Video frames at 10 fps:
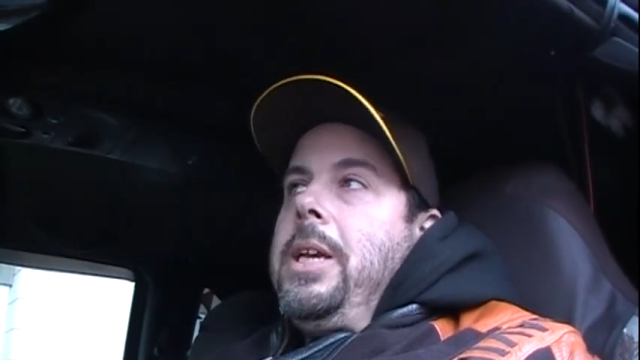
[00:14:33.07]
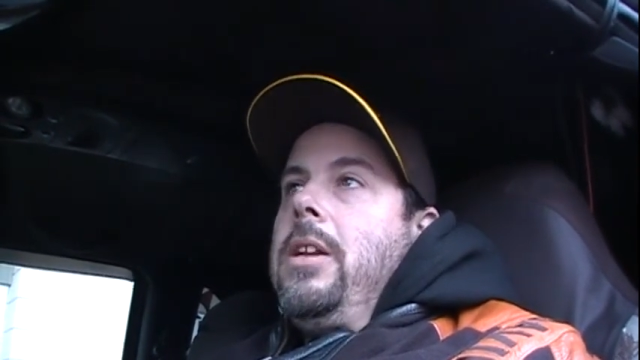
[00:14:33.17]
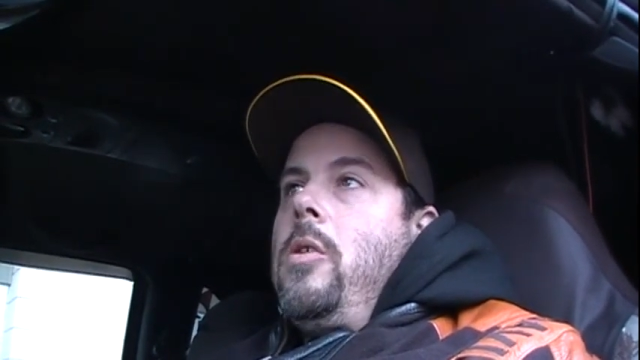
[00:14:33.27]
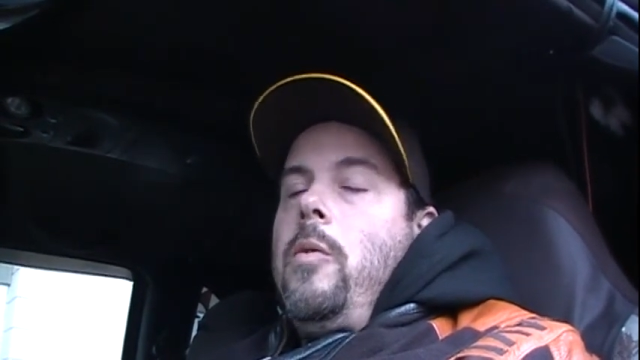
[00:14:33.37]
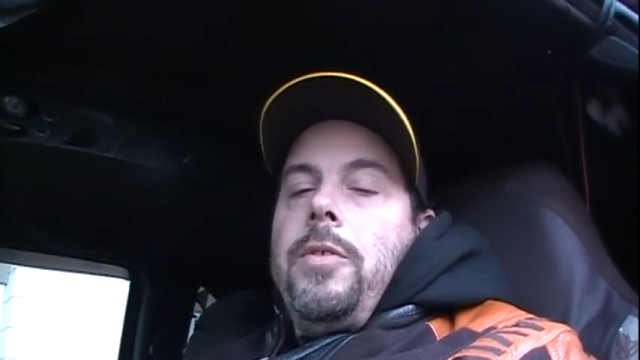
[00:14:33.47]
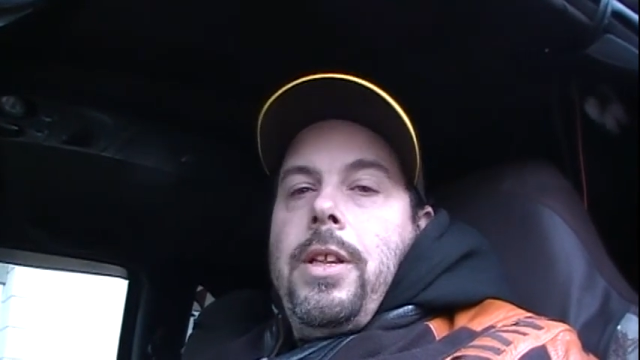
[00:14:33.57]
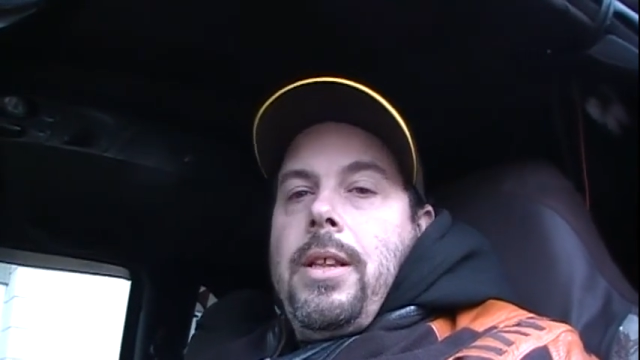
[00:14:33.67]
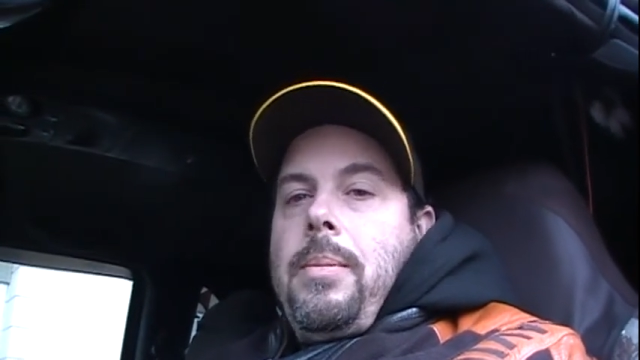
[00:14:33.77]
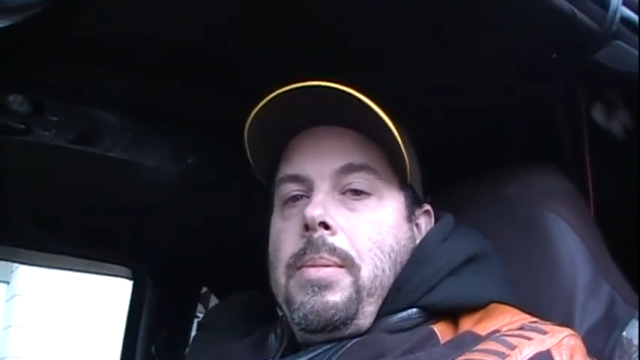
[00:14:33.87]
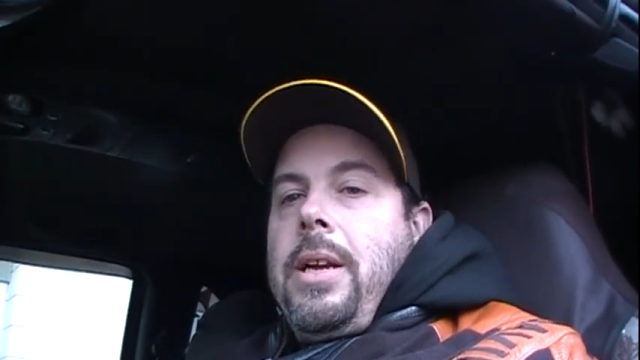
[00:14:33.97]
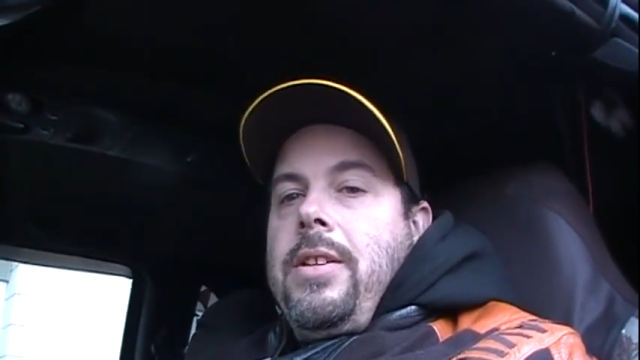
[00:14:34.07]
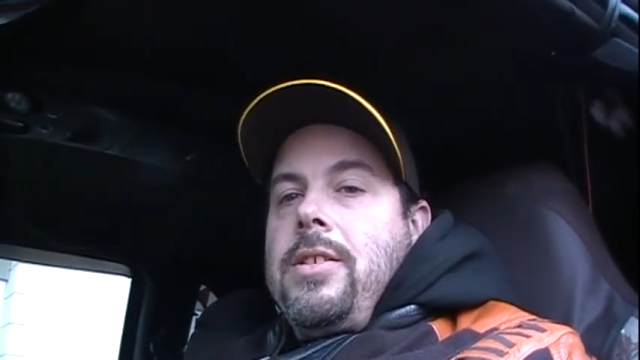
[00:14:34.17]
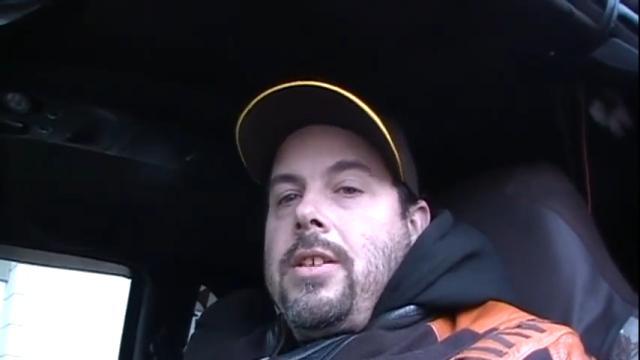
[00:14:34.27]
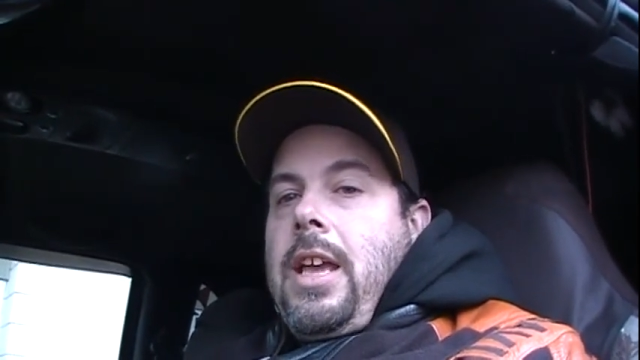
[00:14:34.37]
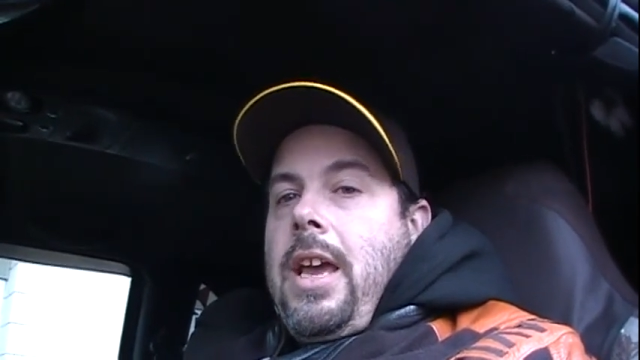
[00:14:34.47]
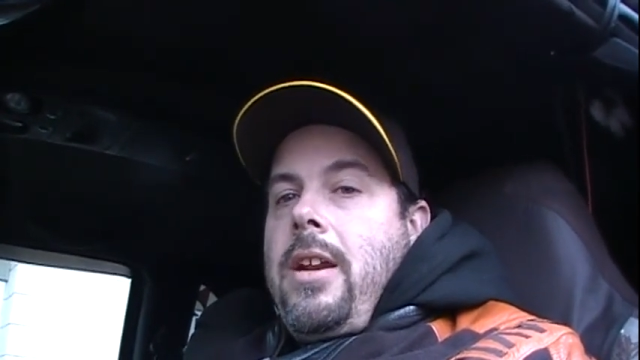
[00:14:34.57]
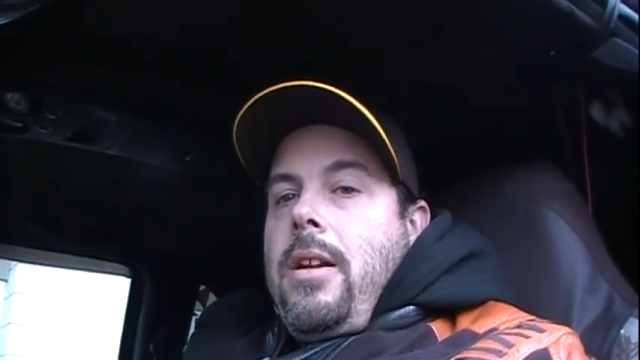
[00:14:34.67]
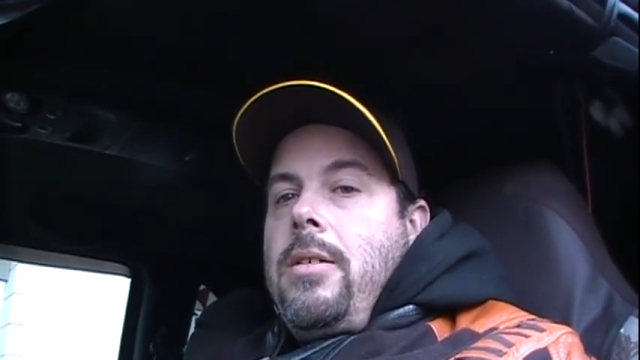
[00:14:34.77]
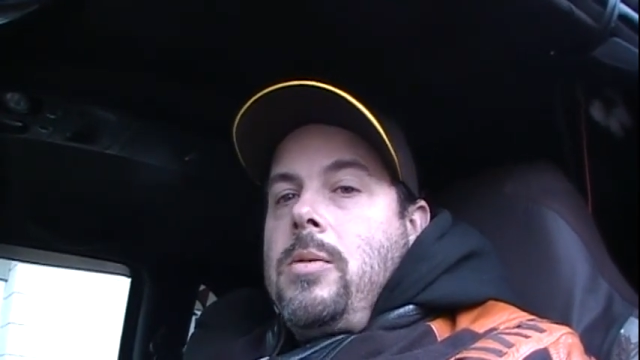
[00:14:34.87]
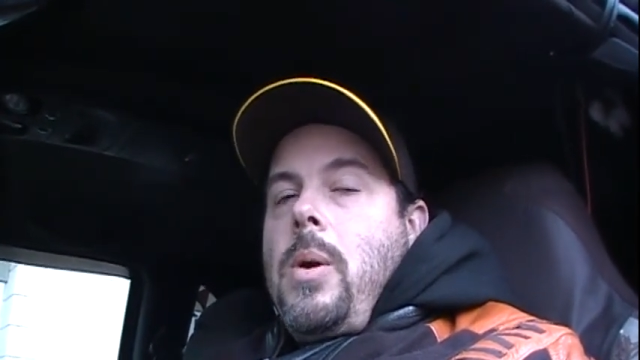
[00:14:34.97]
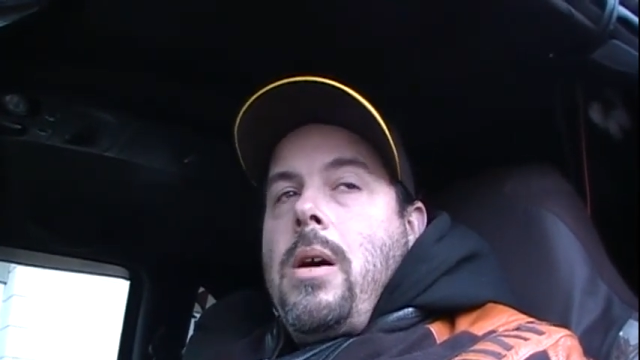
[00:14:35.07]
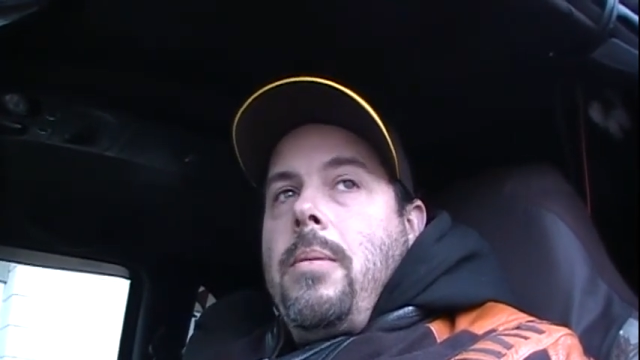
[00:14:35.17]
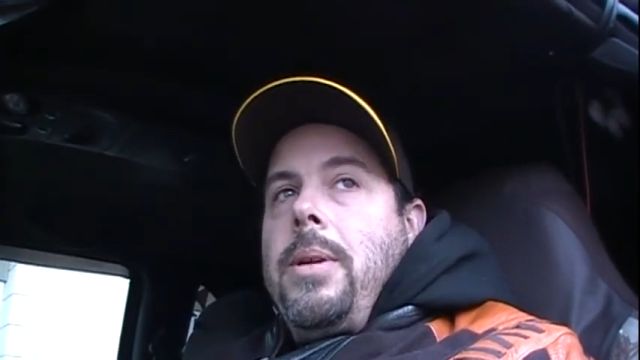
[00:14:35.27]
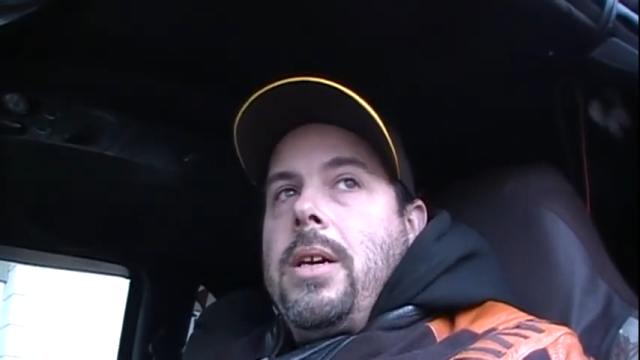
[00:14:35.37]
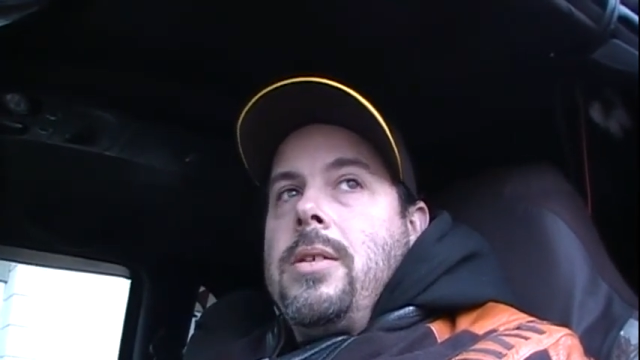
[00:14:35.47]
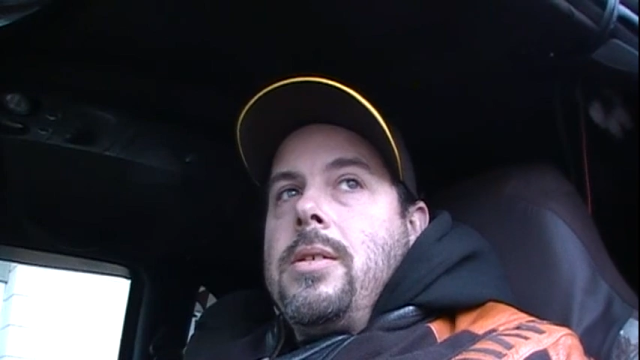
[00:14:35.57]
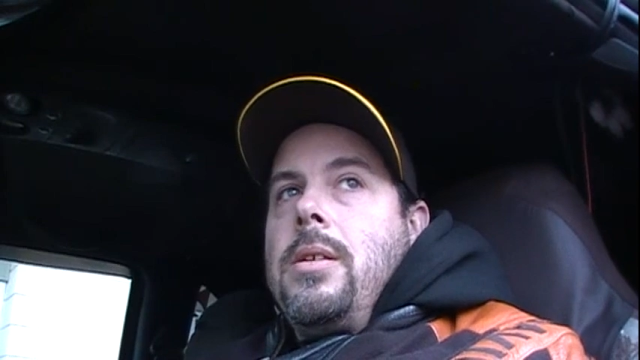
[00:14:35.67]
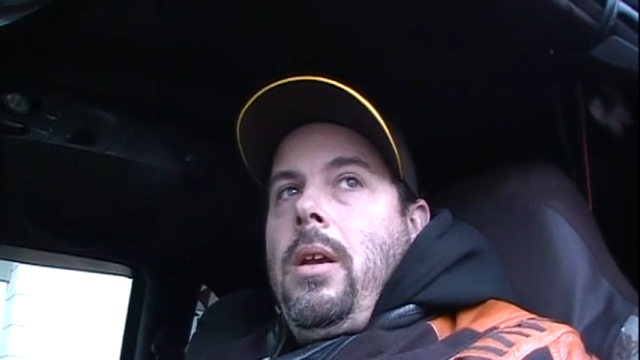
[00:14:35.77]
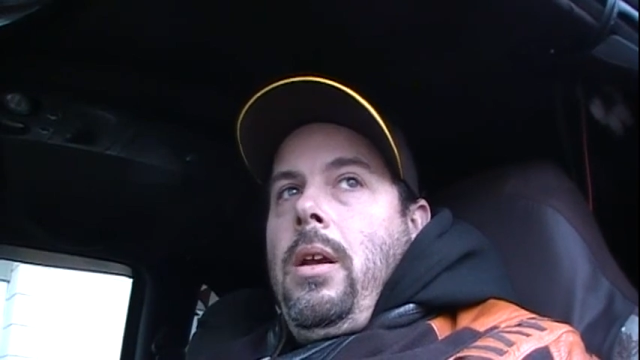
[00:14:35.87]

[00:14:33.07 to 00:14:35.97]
and hopefully they bring this to Canada as well, because,